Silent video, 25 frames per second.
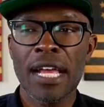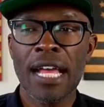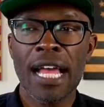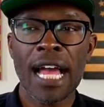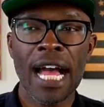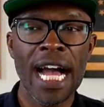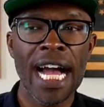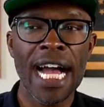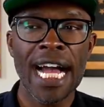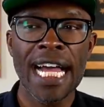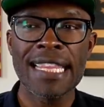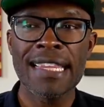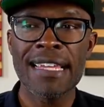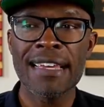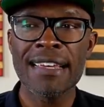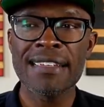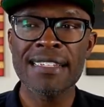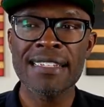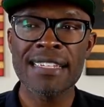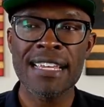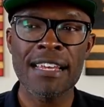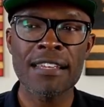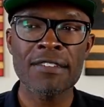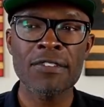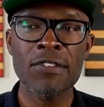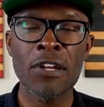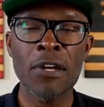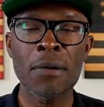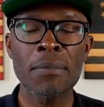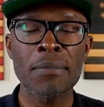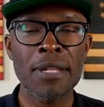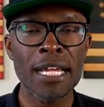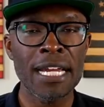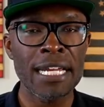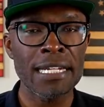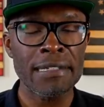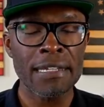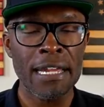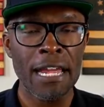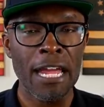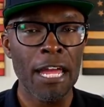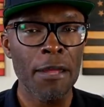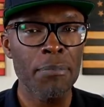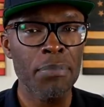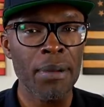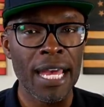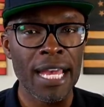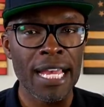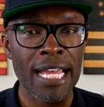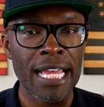guy that said something like
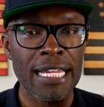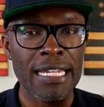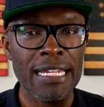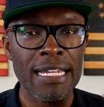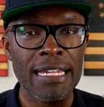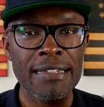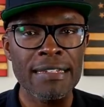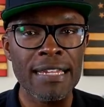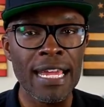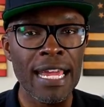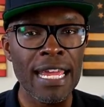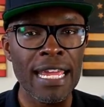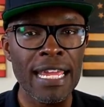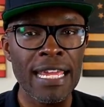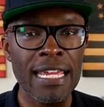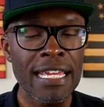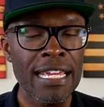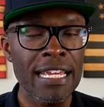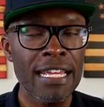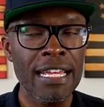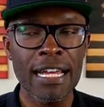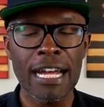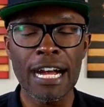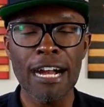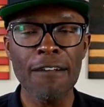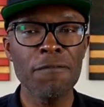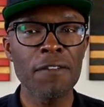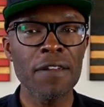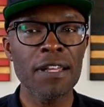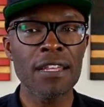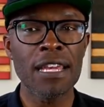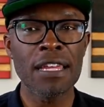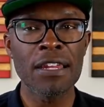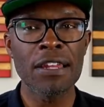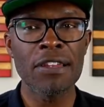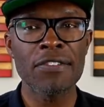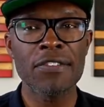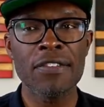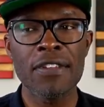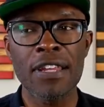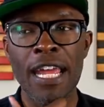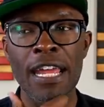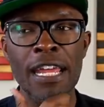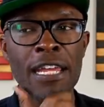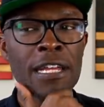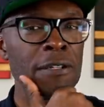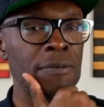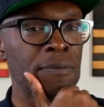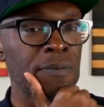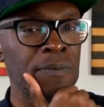that back in the day. I forget his
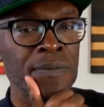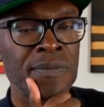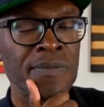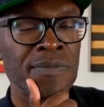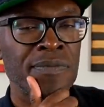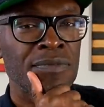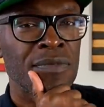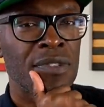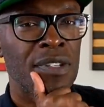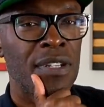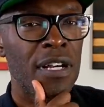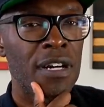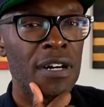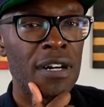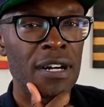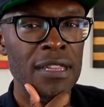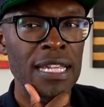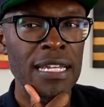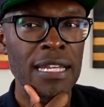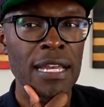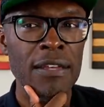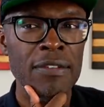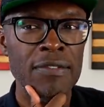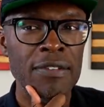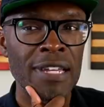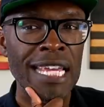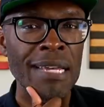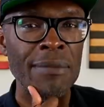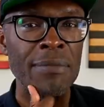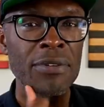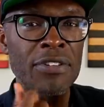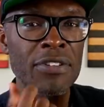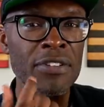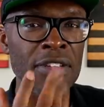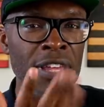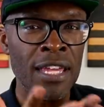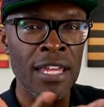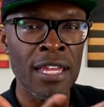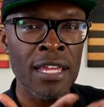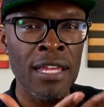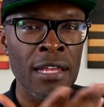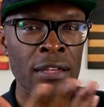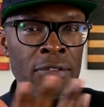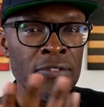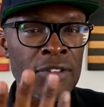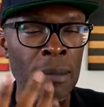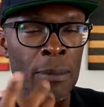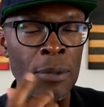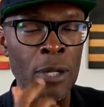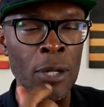name. I think his name was
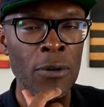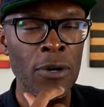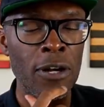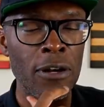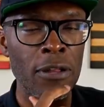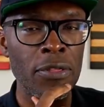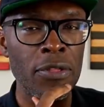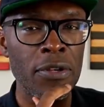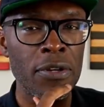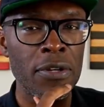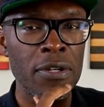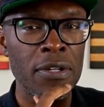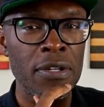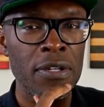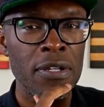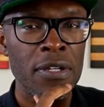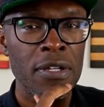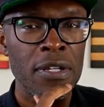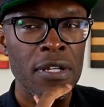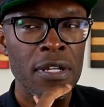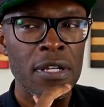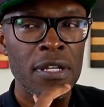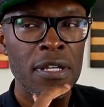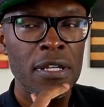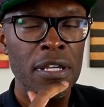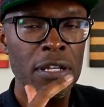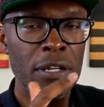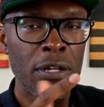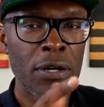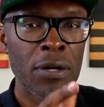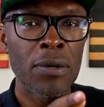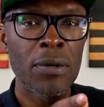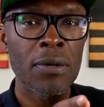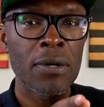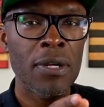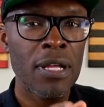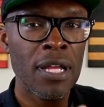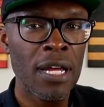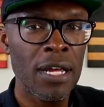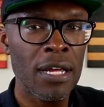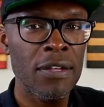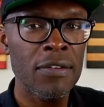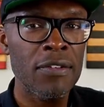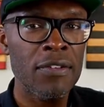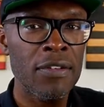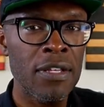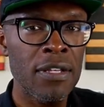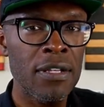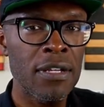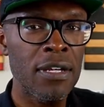King, something or other. You know,
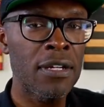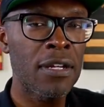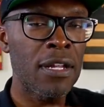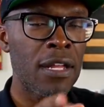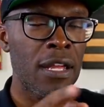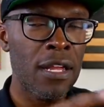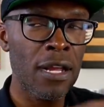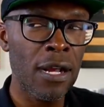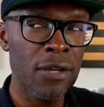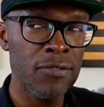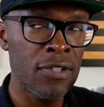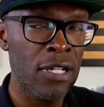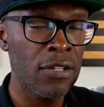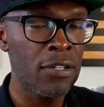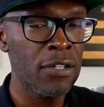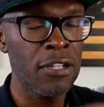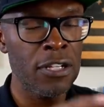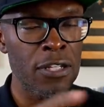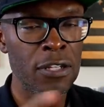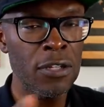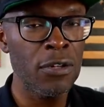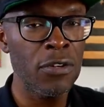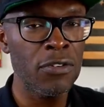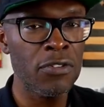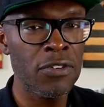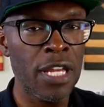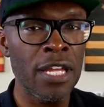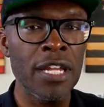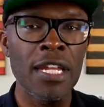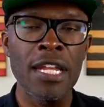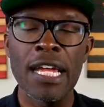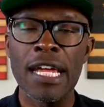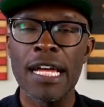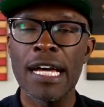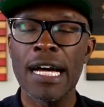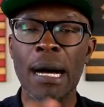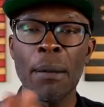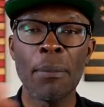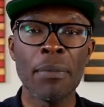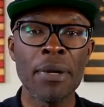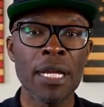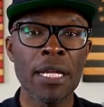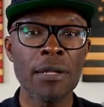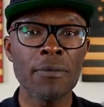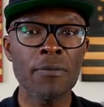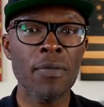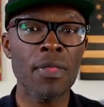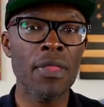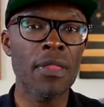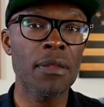content of the character, not the color of the skin. I
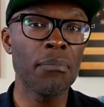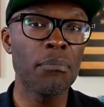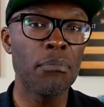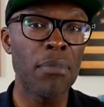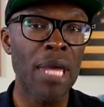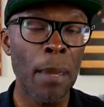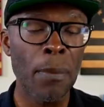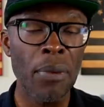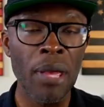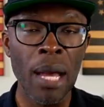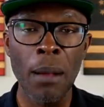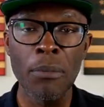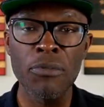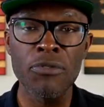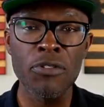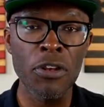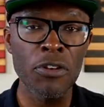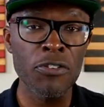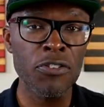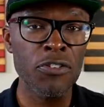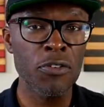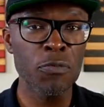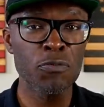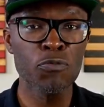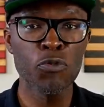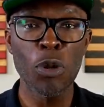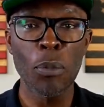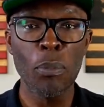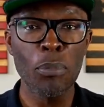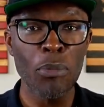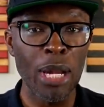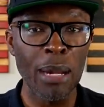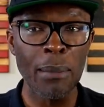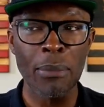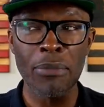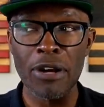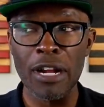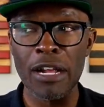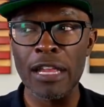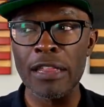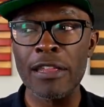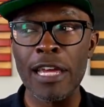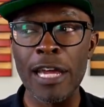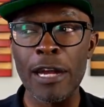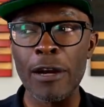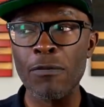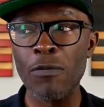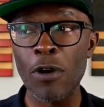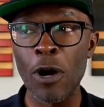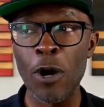mean, maybe I'm just remembering
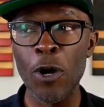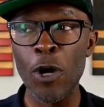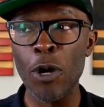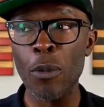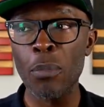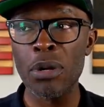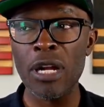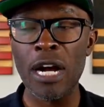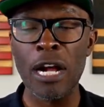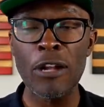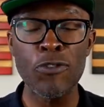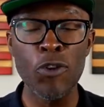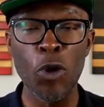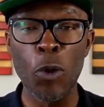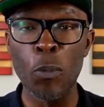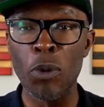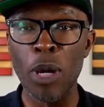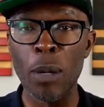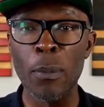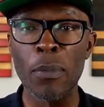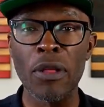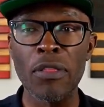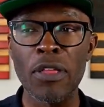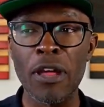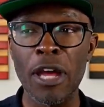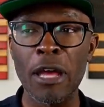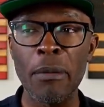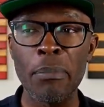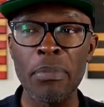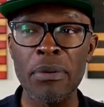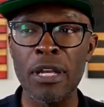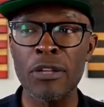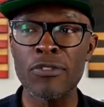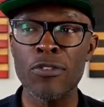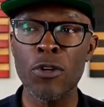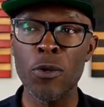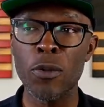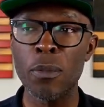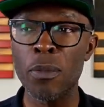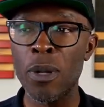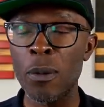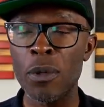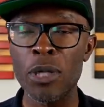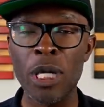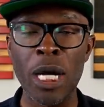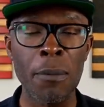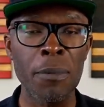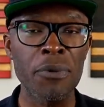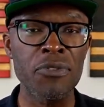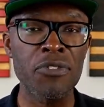that wrong, but I do remember that being told to me
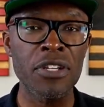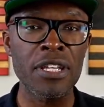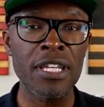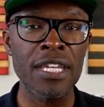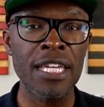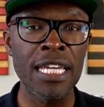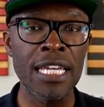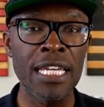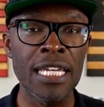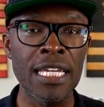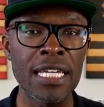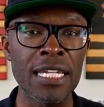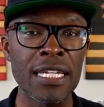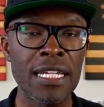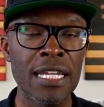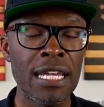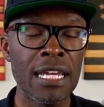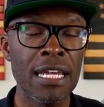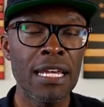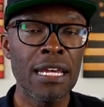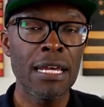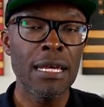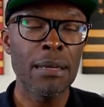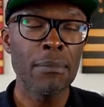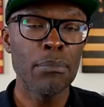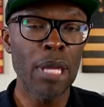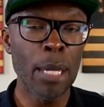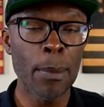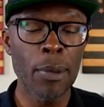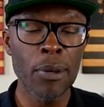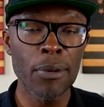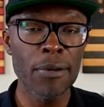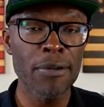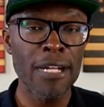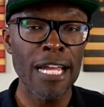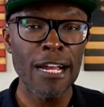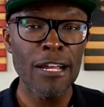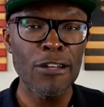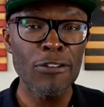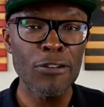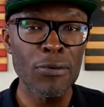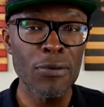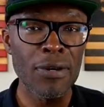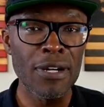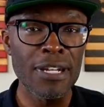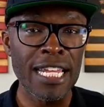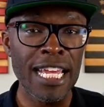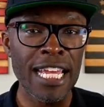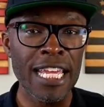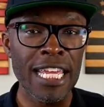when I was a kid. Maybe we're not
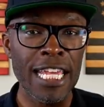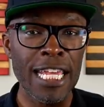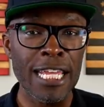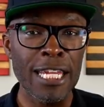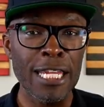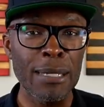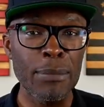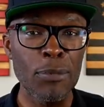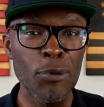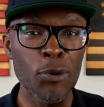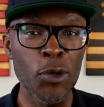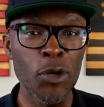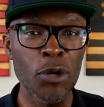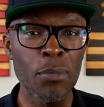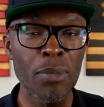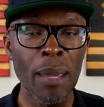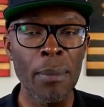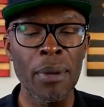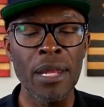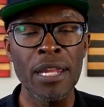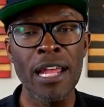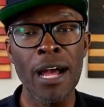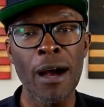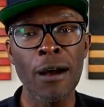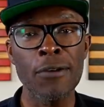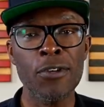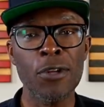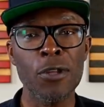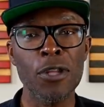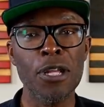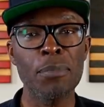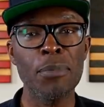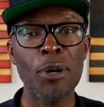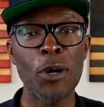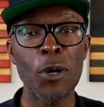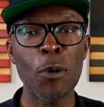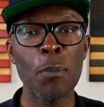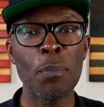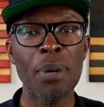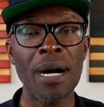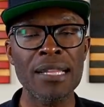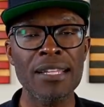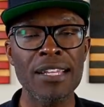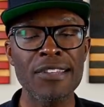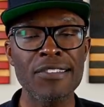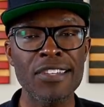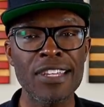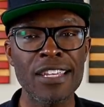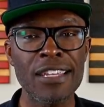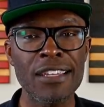doing that anymore. Maybe now it's all about
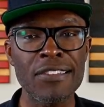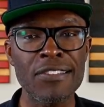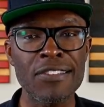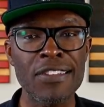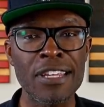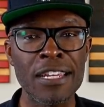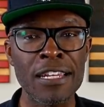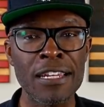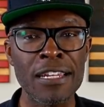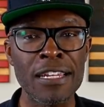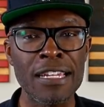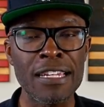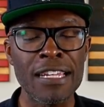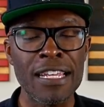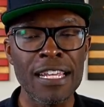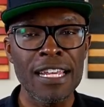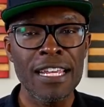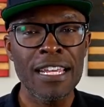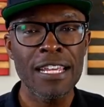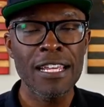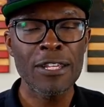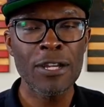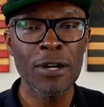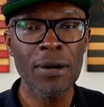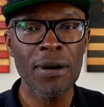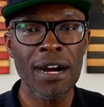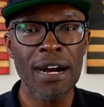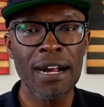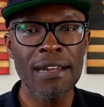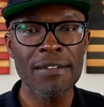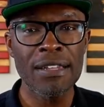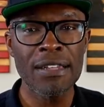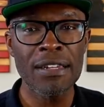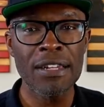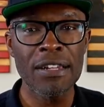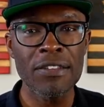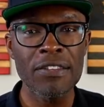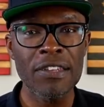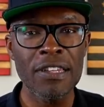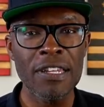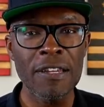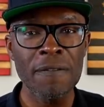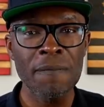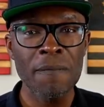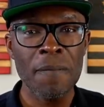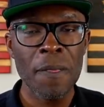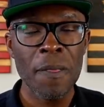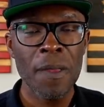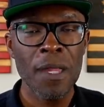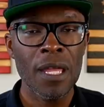politics and your identity.
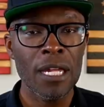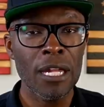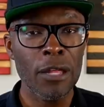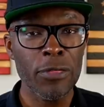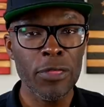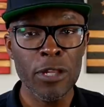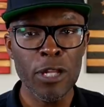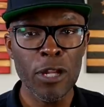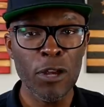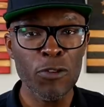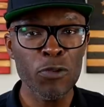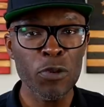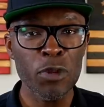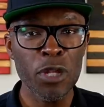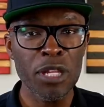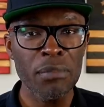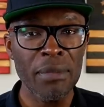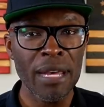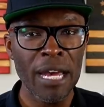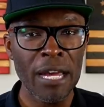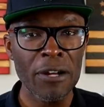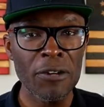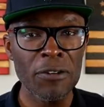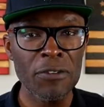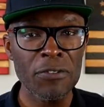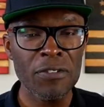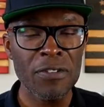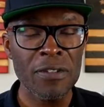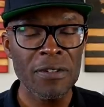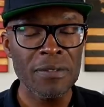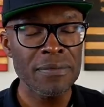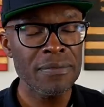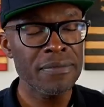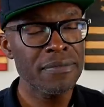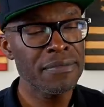Nothing else really matters.